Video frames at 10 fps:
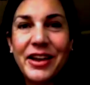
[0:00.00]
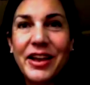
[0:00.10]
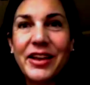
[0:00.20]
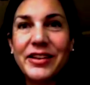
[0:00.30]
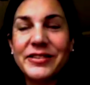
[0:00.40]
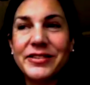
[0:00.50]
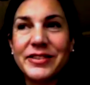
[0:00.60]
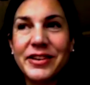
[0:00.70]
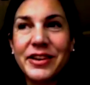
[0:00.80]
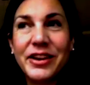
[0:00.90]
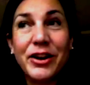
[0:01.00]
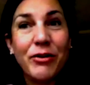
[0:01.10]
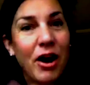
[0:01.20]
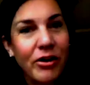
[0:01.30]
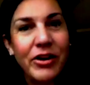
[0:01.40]
is,
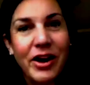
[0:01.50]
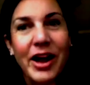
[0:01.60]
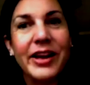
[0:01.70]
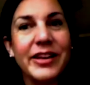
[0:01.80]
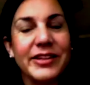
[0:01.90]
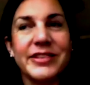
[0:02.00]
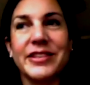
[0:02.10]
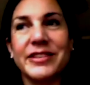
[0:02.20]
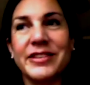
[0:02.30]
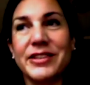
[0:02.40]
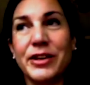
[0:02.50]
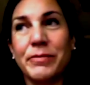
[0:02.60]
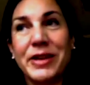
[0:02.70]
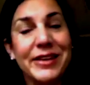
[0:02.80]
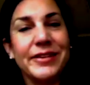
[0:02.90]
our guidance system
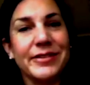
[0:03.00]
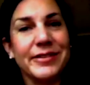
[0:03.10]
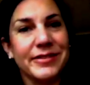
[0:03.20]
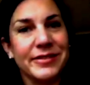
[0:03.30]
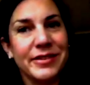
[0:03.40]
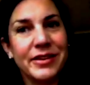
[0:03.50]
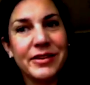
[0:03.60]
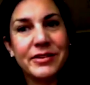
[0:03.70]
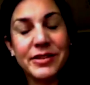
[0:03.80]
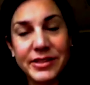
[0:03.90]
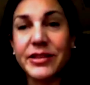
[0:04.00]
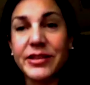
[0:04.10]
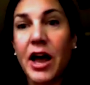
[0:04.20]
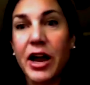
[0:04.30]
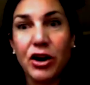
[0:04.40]
is
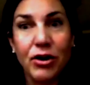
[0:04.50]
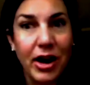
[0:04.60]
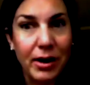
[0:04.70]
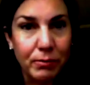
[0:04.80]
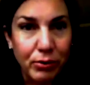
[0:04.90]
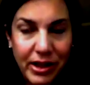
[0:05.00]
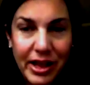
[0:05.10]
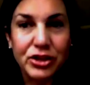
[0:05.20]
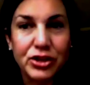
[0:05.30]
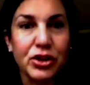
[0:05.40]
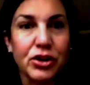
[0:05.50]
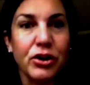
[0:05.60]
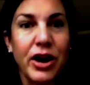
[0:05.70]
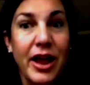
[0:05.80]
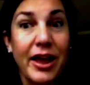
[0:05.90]
desire and pleasure
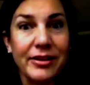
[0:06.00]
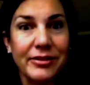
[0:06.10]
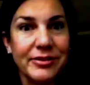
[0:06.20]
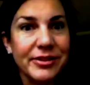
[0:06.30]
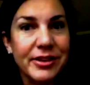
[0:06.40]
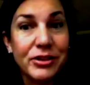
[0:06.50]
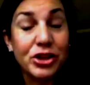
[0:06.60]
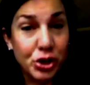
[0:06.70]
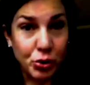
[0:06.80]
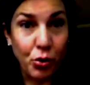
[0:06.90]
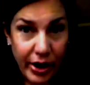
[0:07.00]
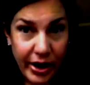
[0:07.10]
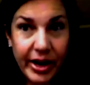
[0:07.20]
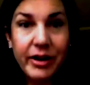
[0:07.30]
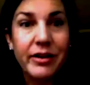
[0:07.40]
and
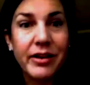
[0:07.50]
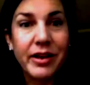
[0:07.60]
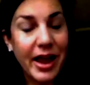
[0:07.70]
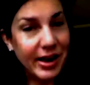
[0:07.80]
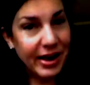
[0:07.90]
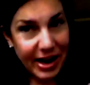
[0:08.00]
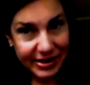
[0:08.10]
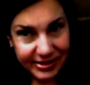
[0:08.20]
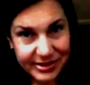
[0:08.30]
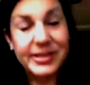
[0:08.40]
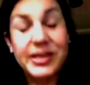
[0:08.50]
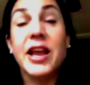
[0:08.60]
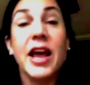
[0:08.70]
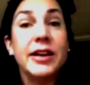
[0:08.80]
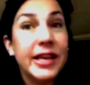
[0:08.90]
joy and ecstasy
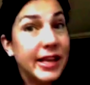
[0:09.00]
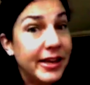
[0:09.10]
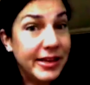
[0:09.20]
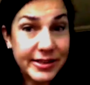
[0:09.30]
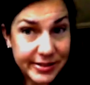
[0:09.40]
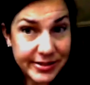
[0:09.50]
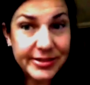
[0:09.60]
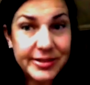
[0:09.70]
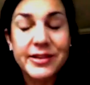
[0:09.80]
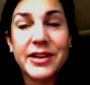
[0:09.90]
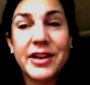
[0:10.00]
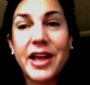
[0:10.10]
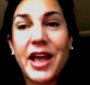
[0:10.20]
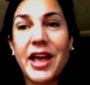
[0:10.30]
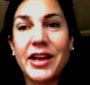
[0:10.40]
and ease.
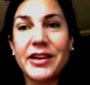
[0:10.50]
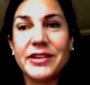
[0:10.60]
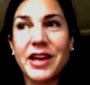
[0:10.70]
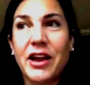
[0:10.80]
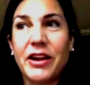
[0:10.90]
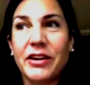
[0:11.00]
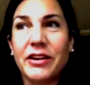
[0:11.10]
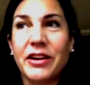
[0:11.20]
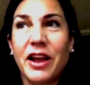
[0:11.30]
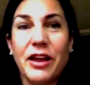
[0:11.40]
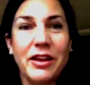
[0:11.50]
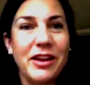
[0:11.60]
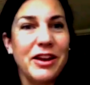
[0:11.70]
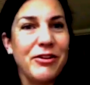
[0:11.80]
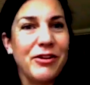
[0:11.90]
Mm-hmm.
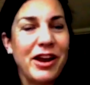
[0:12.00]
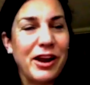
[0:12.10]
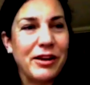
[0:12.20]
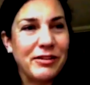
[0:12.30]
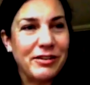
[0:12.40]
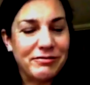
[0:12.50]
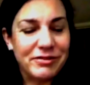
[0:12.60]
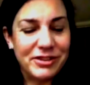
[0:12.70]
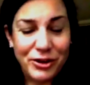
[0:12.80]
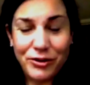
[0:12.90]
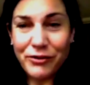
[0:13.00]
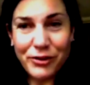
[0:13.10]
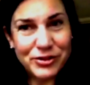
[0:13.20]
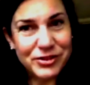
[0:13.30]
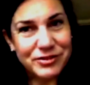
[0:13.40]
And the
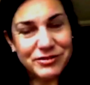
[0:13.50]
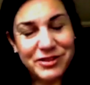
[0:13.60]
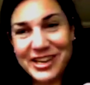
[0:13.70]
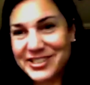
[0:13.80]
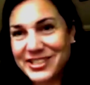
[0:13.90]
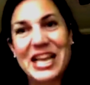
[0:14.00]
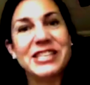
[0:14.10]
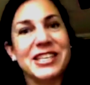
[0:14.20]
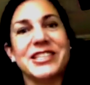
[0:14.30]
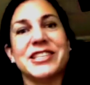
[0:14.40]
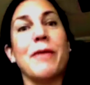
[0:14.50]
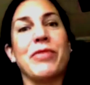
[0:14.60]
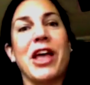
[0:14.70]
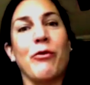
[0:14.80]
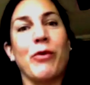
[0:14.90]
universe like sets us up
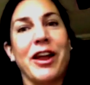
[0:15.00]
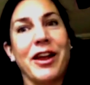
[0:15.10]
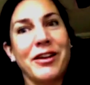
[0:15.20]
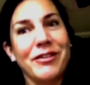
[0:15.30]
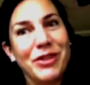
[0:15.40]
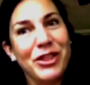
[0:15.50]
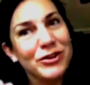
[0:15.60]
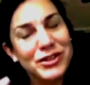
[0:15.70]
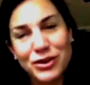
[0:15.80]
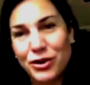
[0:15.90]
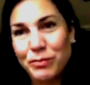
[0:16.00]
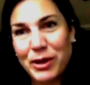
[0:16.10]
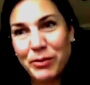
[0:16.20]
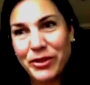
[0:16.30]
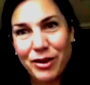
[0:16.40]
that way. There are certain
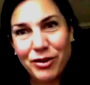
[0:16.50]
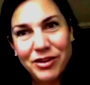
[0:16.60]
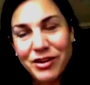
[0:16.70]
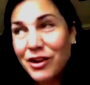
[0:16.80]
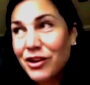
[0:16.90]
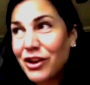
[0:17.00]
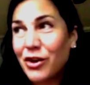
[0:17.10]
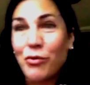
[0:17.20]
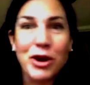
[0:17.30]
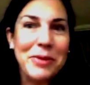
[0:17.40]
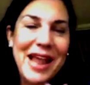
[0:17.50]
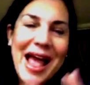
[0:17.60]
people that, want to be